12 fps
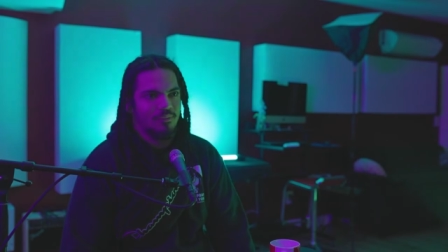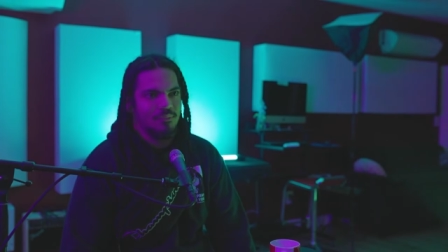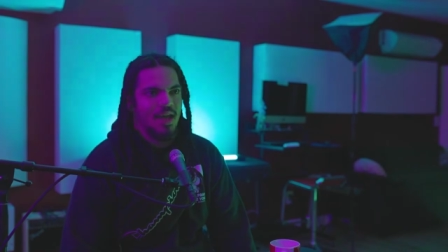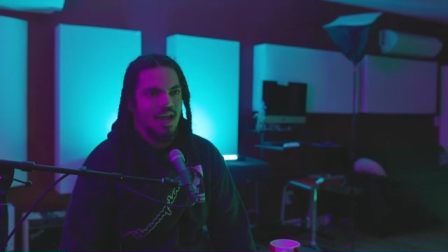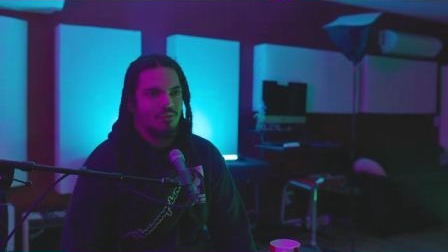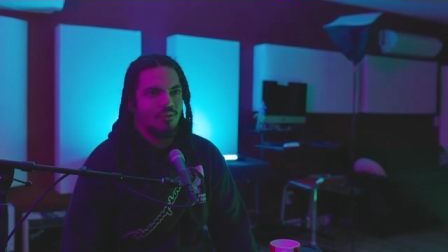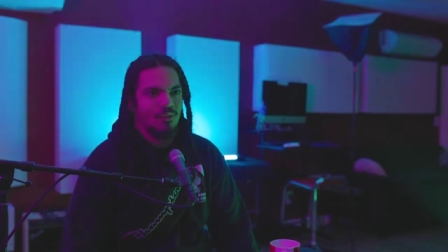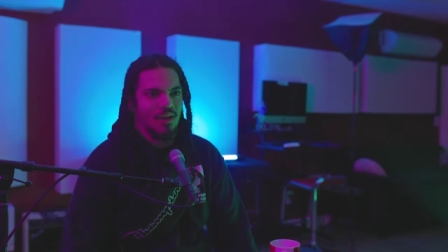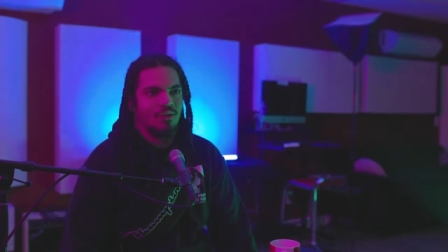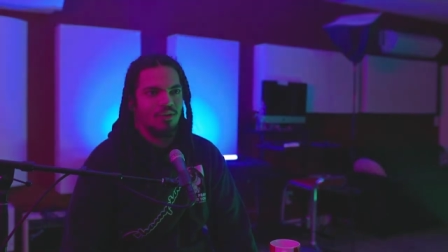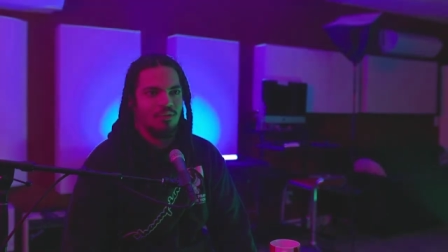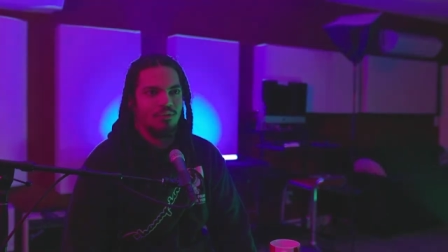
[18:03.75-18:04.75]
Magfort.
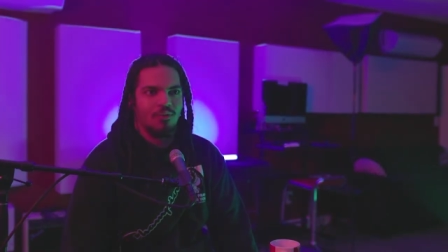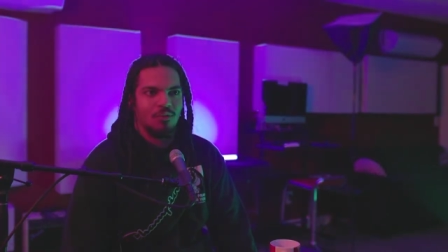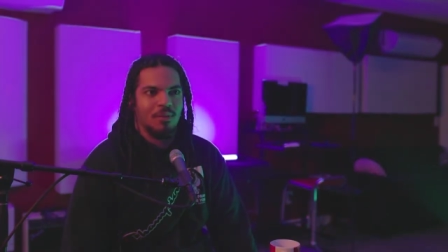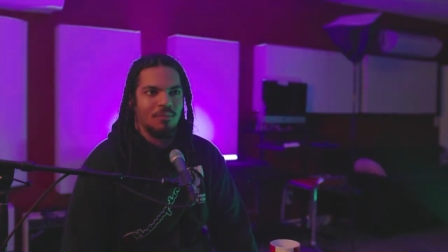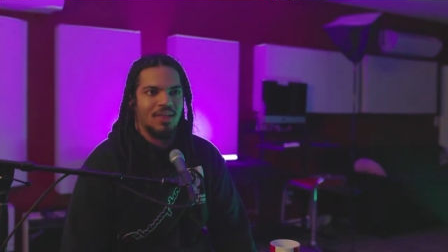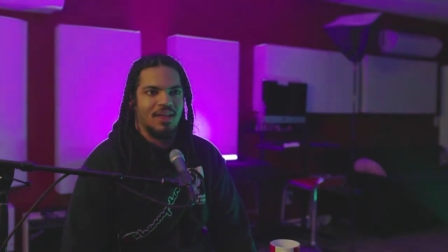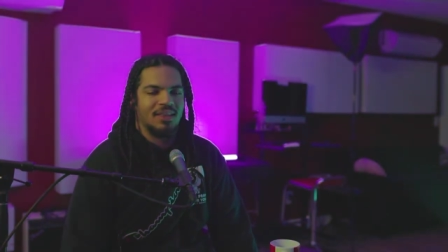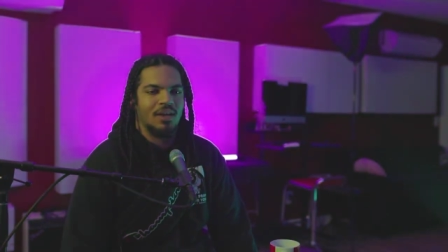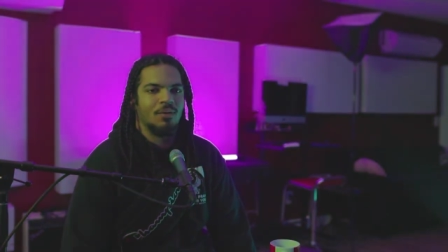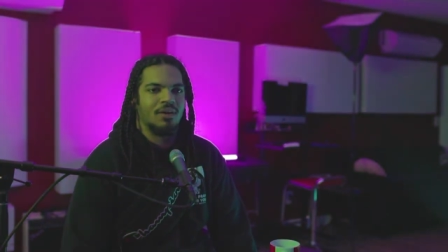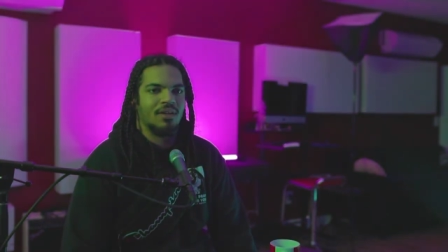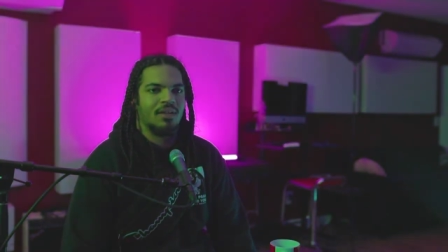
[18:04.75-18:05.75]
I don't know if you remember that.
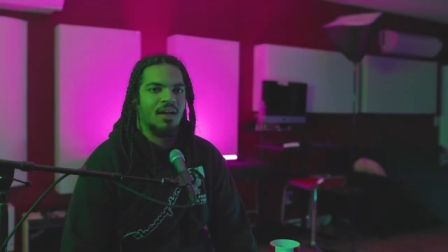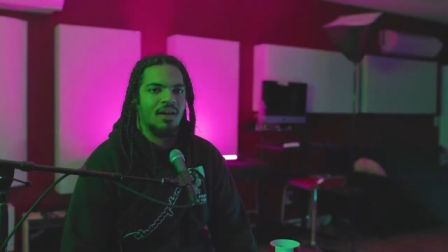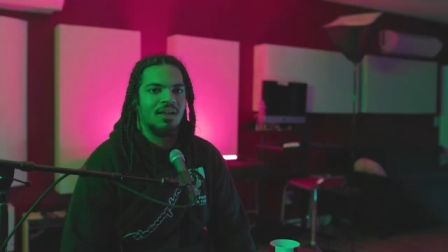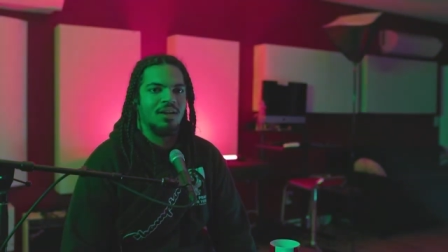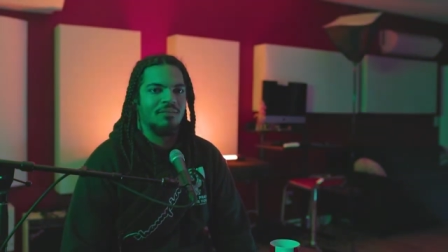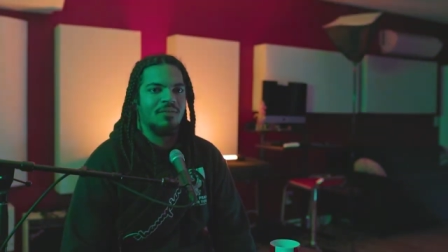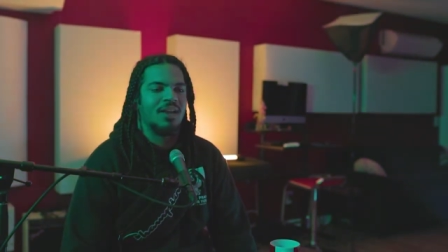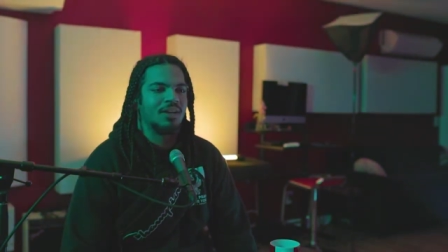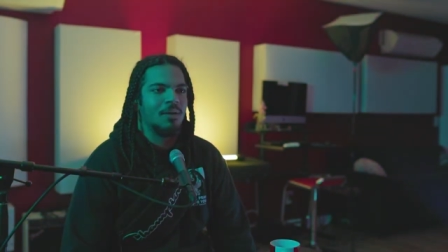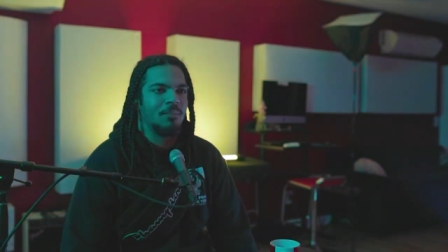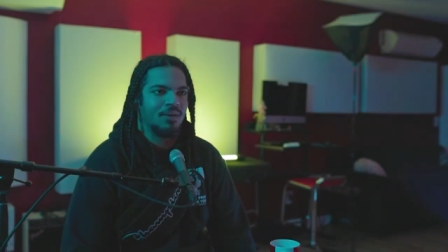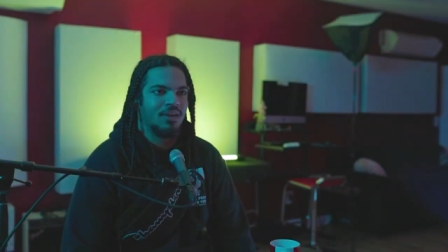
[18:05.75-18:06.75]
They were uh, an event
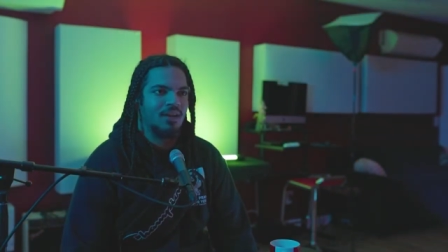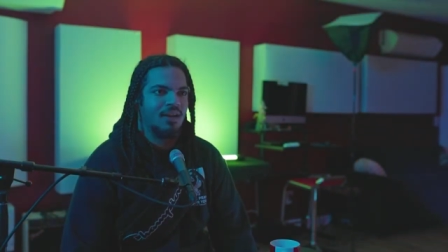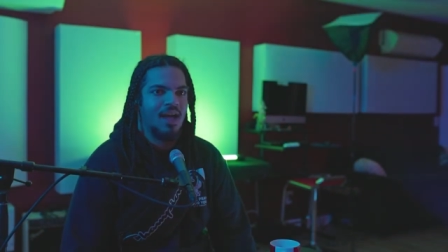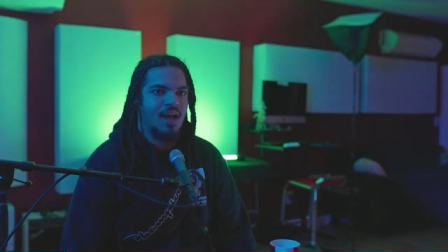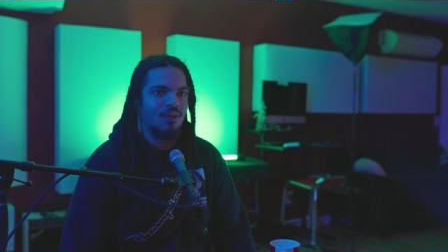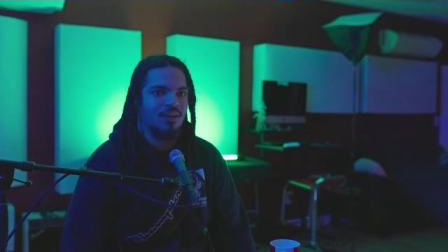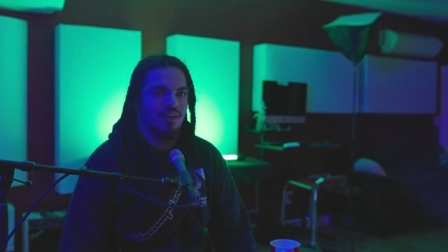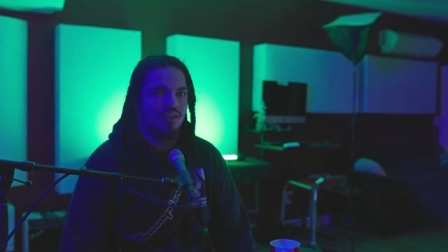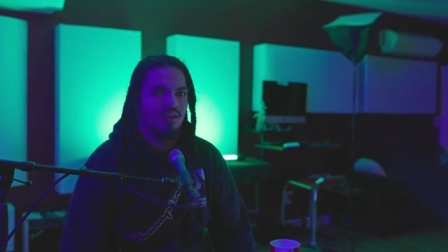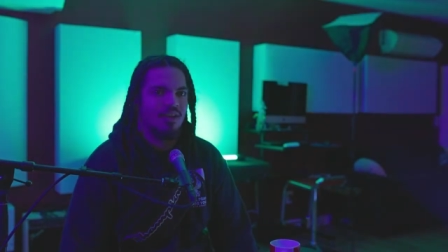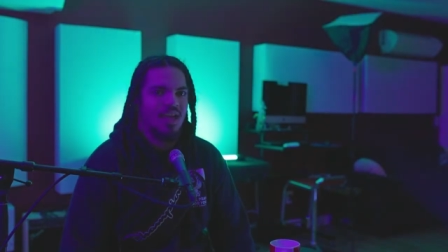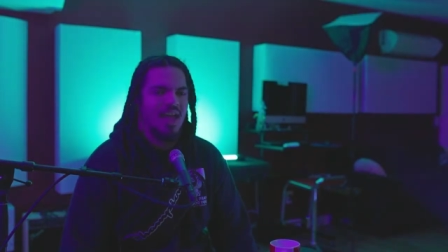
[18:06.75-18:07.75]
company out here.